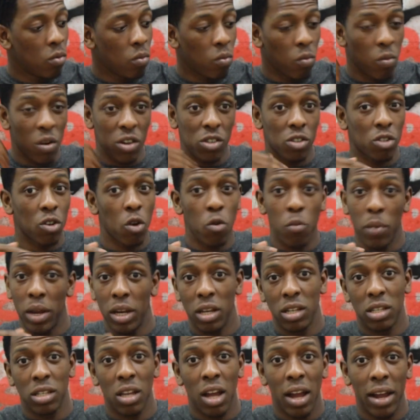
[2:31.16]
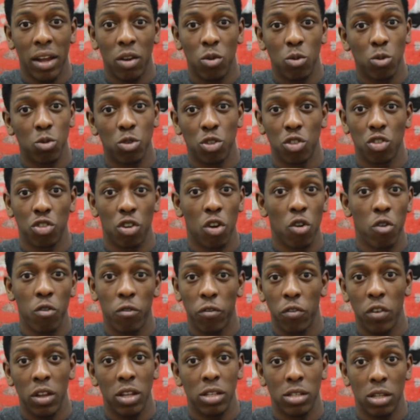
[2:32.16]
won so many titles,
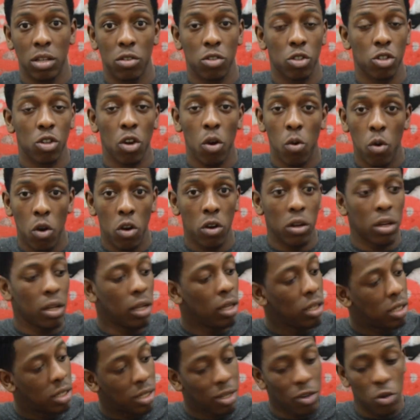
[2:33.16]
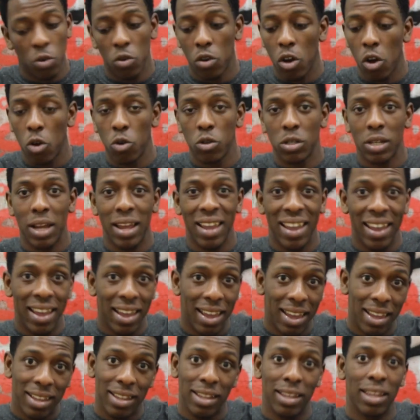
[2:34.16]
trophies, and so on, he still goes at it
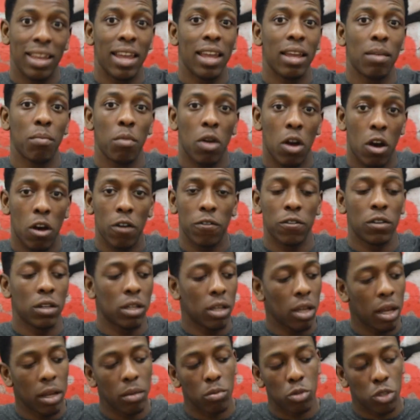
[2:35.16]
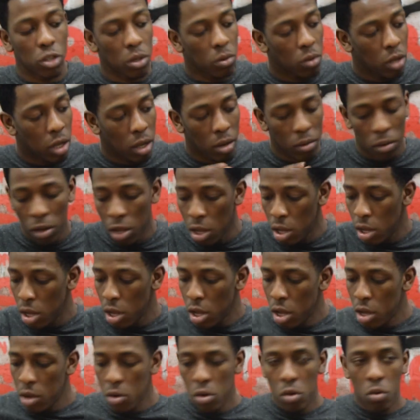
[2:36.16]
game after game. So yeah,
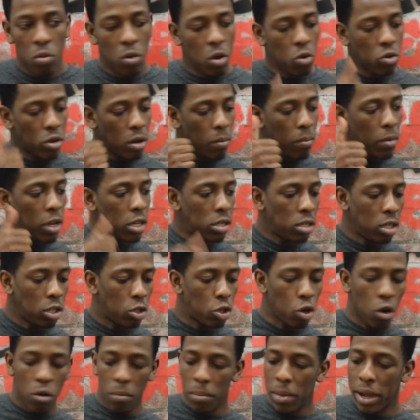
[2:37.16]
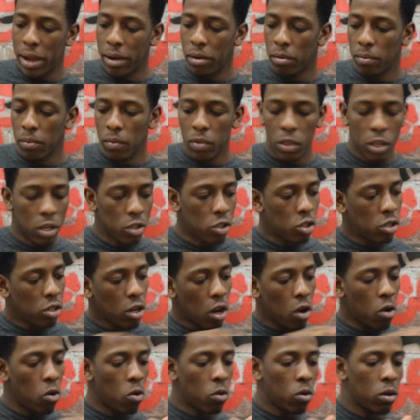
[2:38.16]
well done Messi, top man.
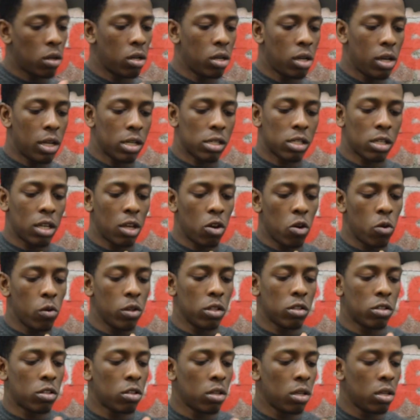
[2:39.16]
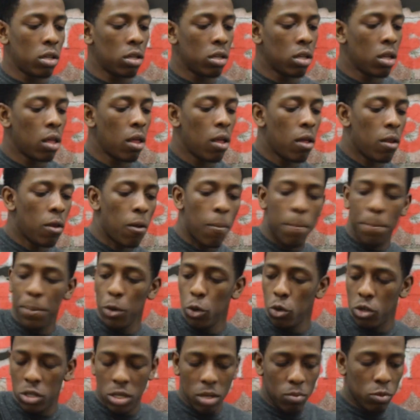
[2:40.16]
So let's go into the
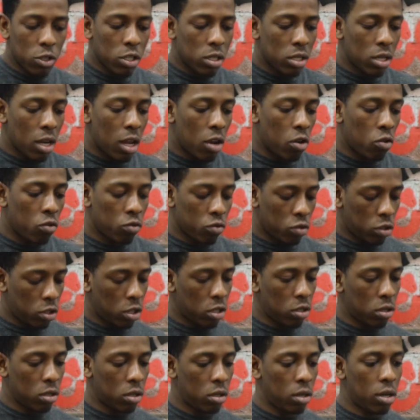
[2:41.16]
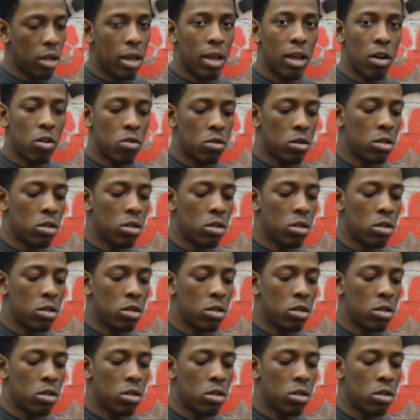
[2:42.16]
boots themselves now.